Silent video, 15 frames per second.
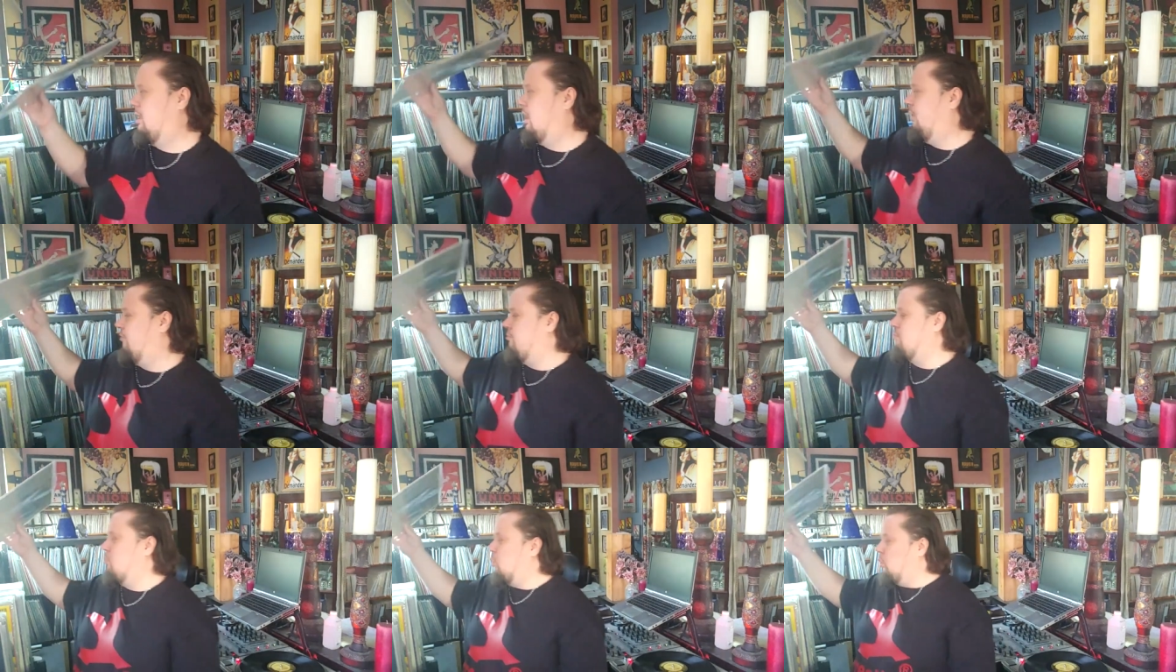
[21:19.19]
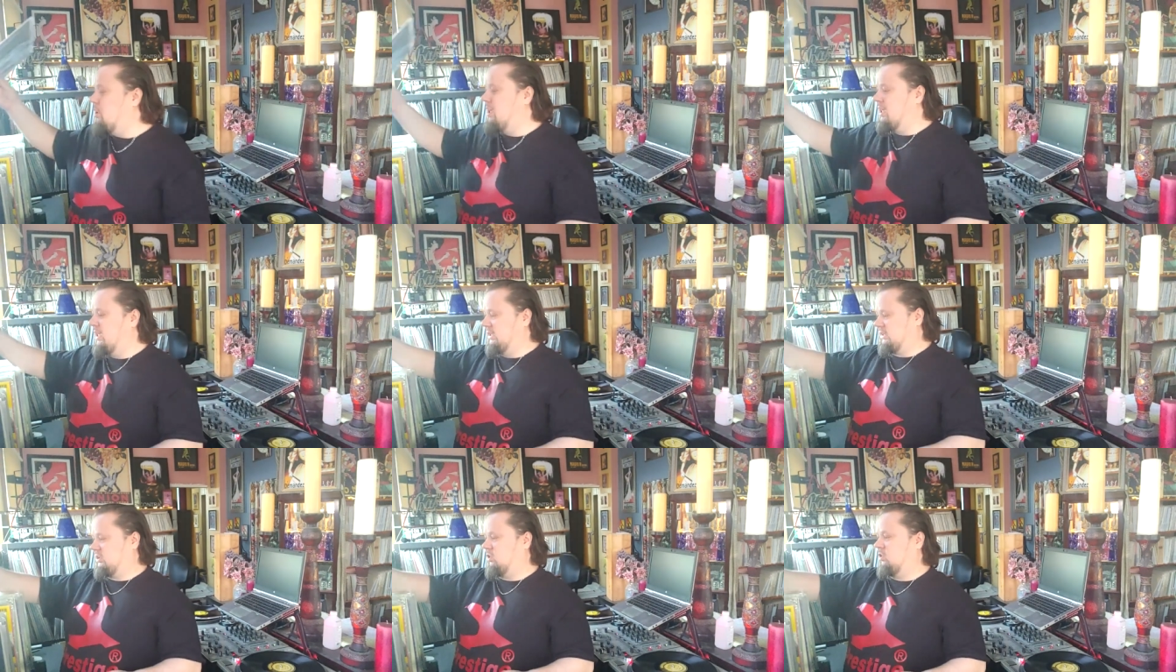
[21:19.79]
of
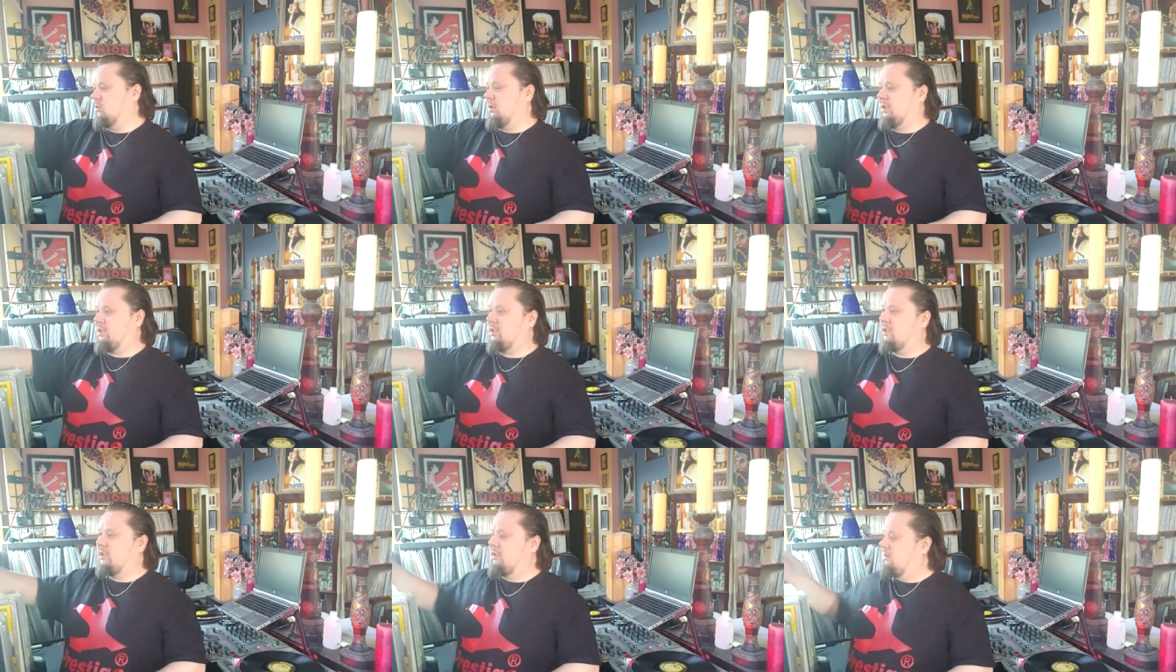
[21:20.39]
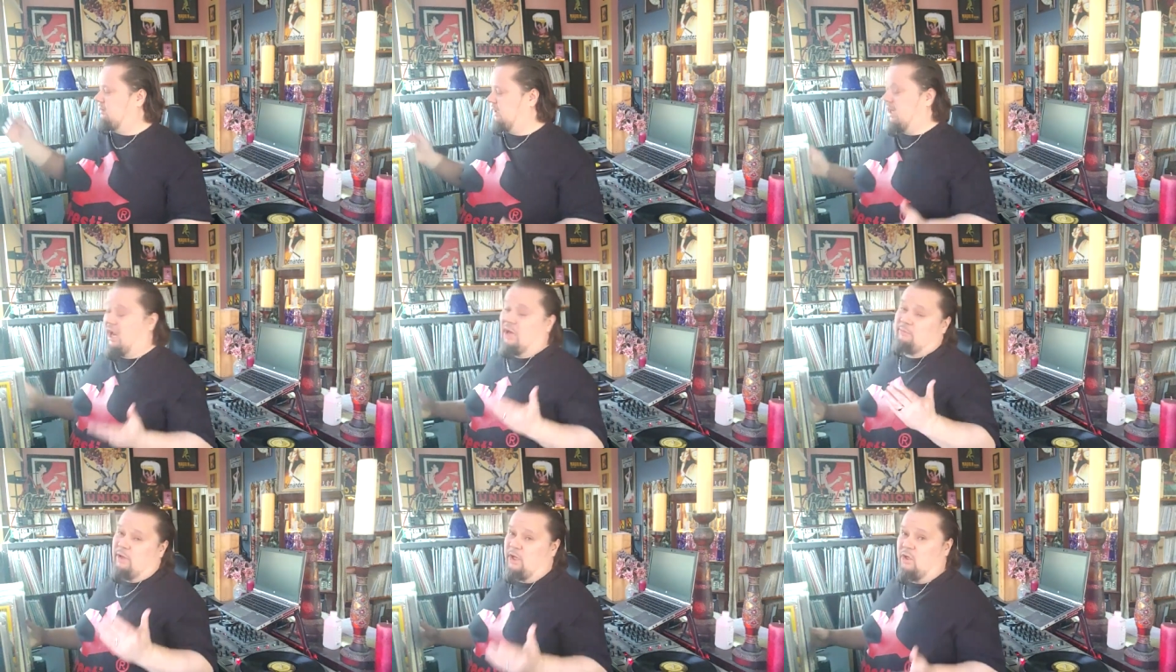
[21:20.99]
moodiness to it that
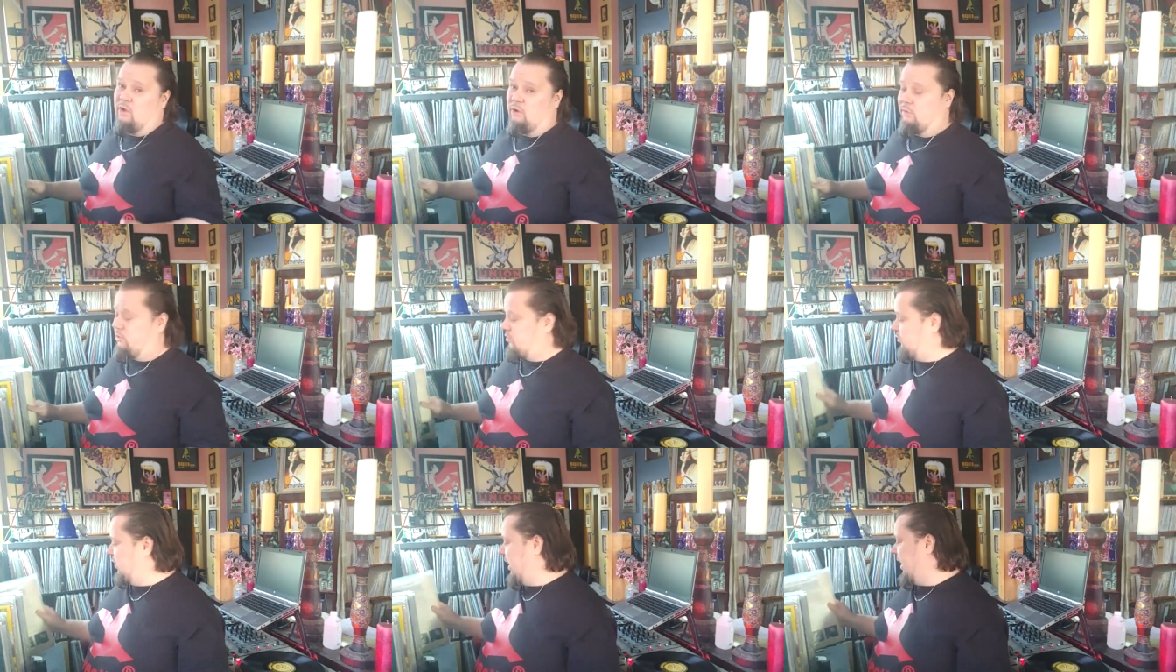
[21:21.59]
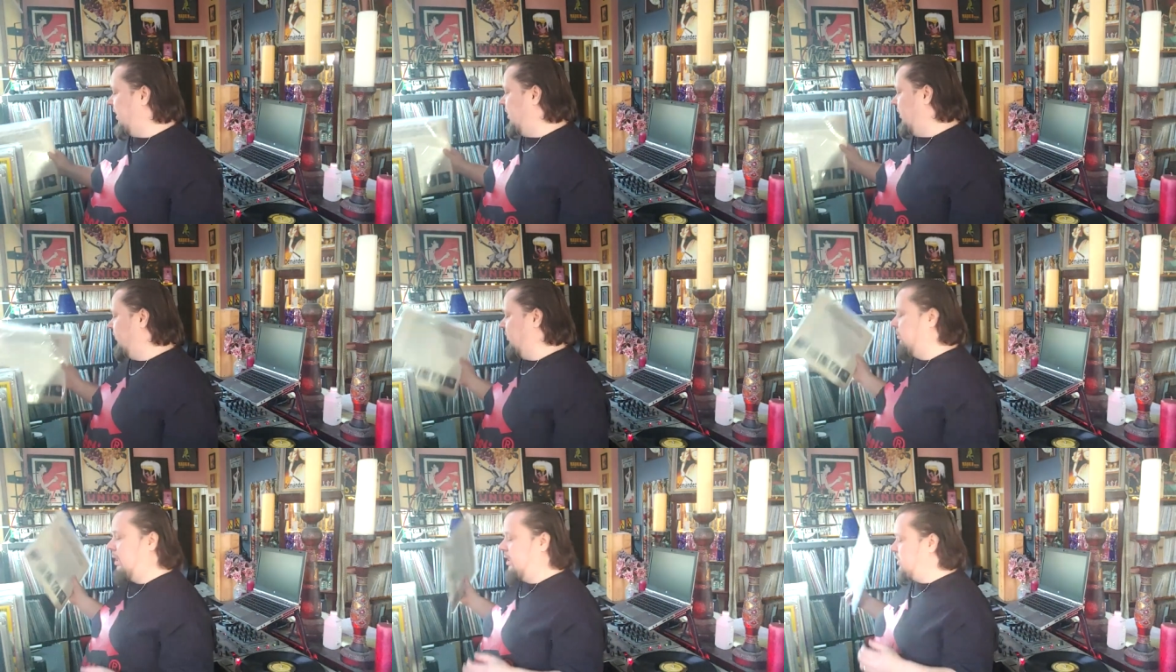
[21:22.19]
I'm a huge fan of
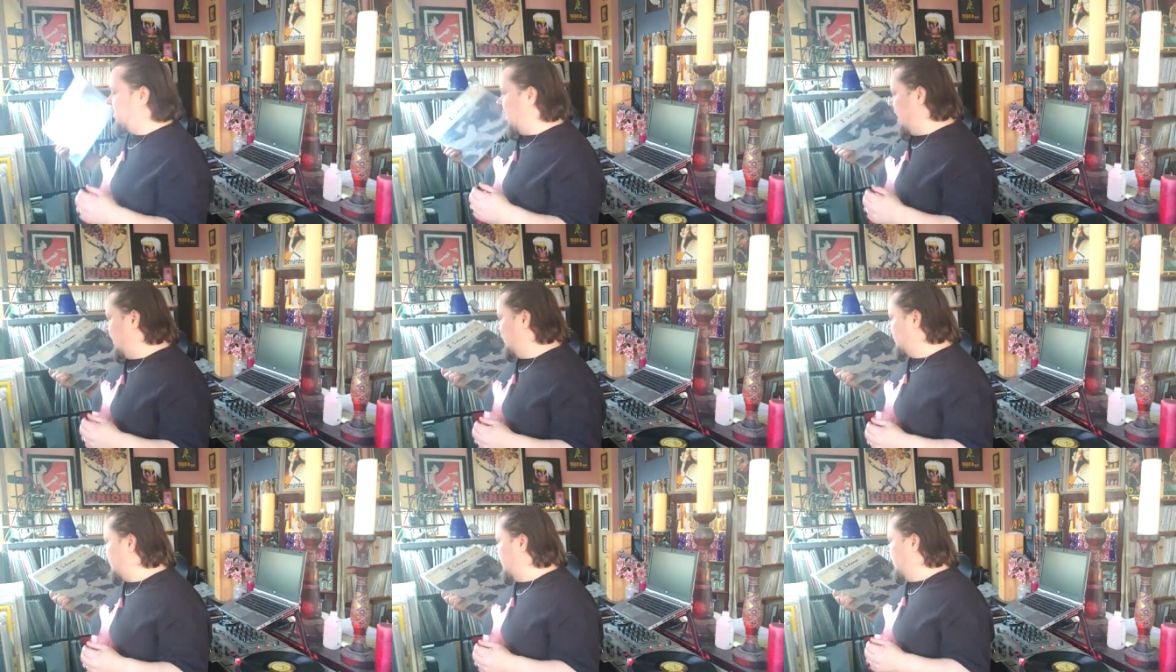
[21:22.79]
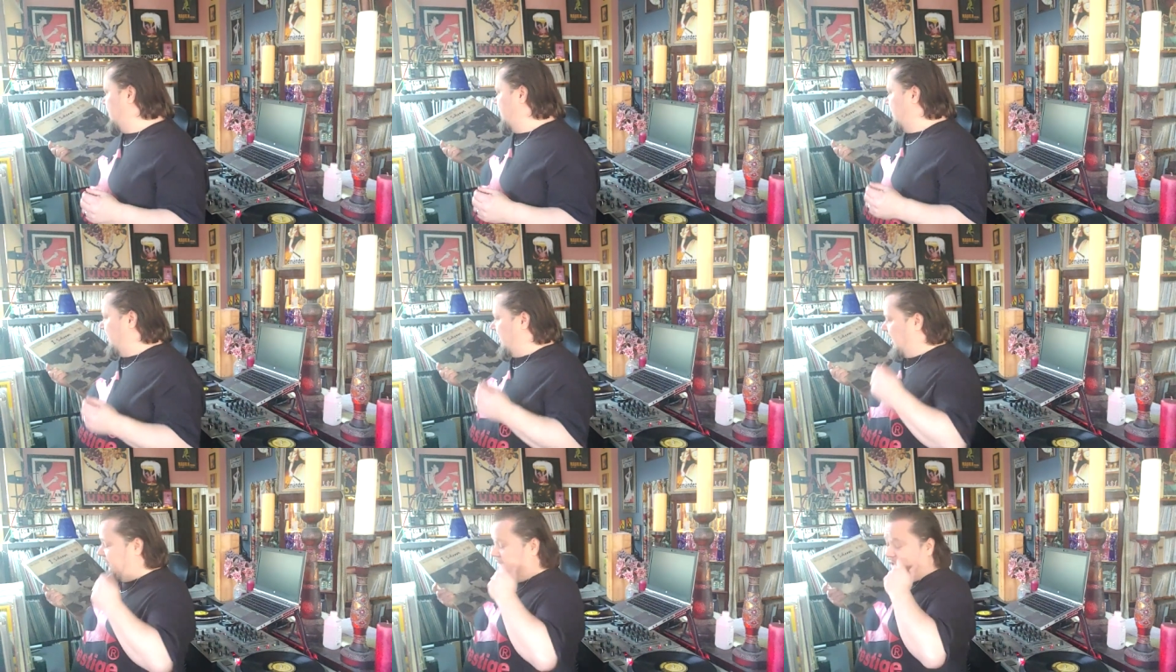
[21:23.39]
in my jazz.
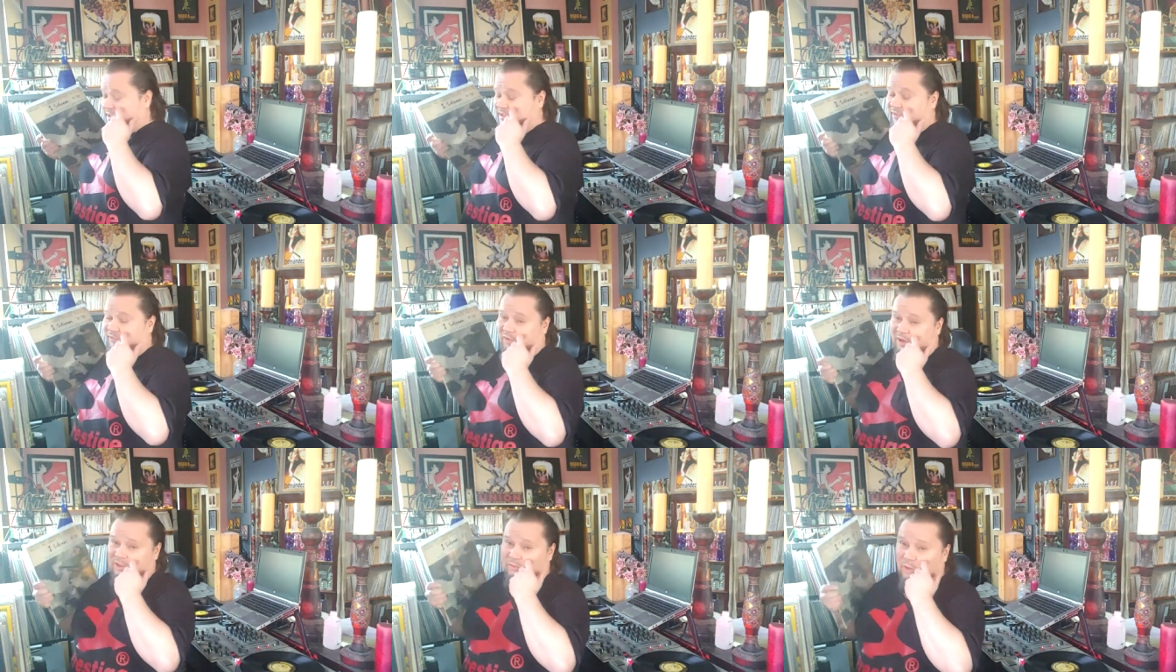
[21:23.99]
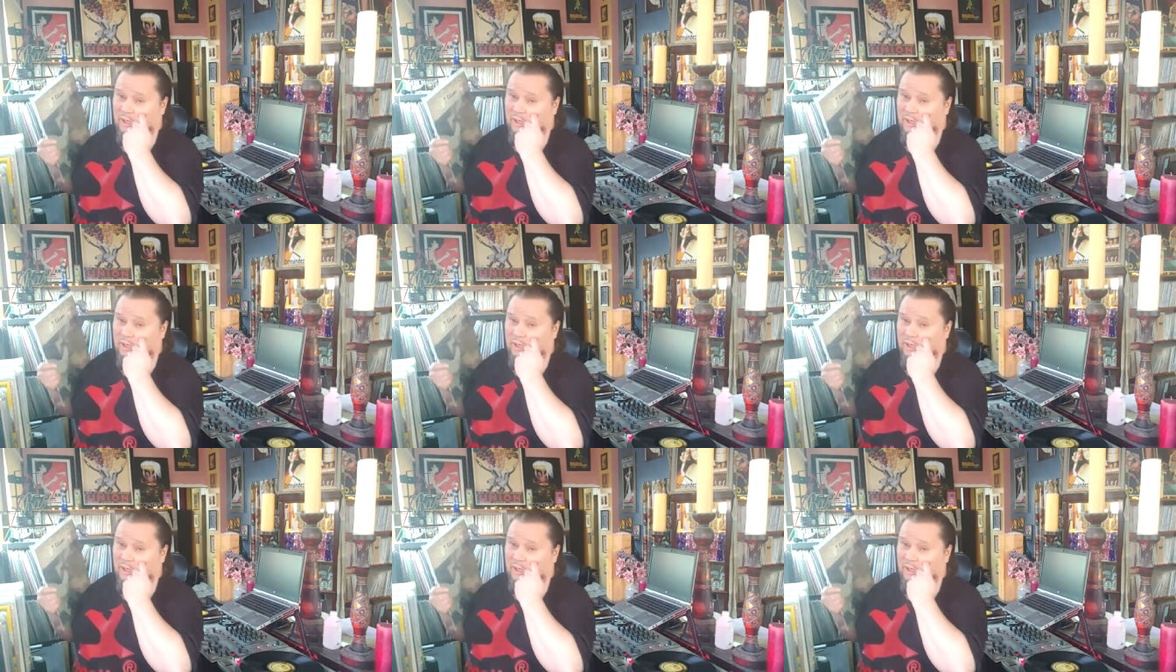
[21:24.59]
Uh, this is a fun